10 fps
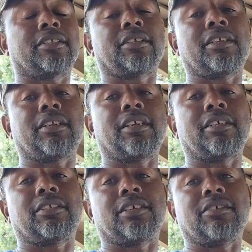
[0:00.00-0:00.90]
to get the
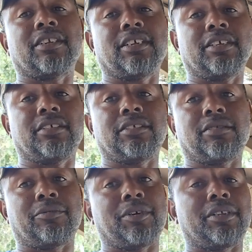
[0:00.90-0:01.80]
necessary needs.
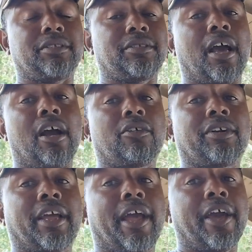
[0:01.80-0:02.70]
But I
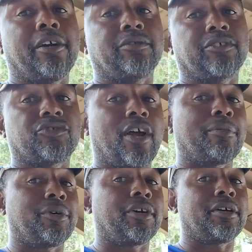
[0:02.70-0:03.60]
already have a
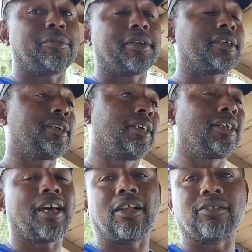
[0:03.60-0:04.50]
tripod, but
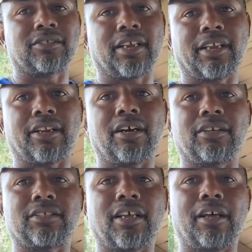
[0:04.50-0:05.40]
I don't take it all
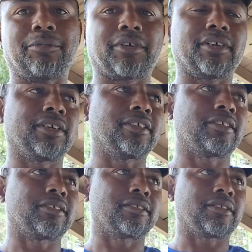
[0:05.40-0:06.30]
the time
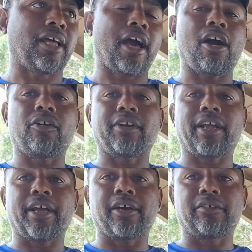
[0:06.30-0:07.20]
because I already
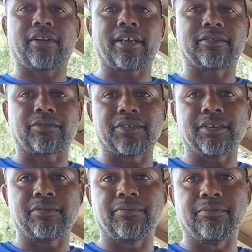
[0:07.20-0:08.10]
have like 3,
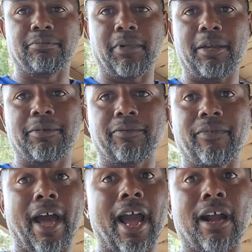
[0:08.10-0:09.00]
maybe
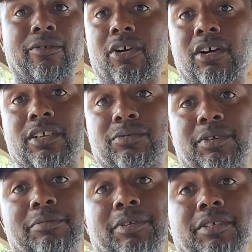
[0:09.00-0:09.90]
5 rods
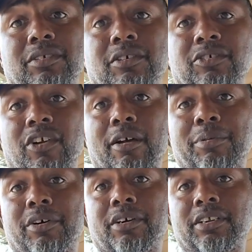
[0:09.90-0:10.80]
with me. So a
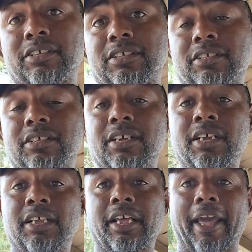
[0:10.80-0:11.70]
tripod is just
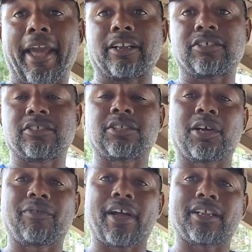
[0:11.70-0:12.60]
extra
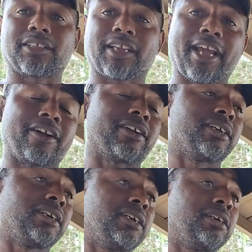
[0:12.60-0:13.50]
stuff I have to carry.
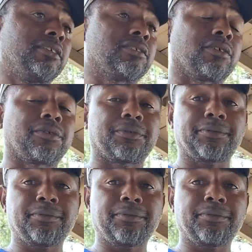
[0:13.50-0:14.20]
So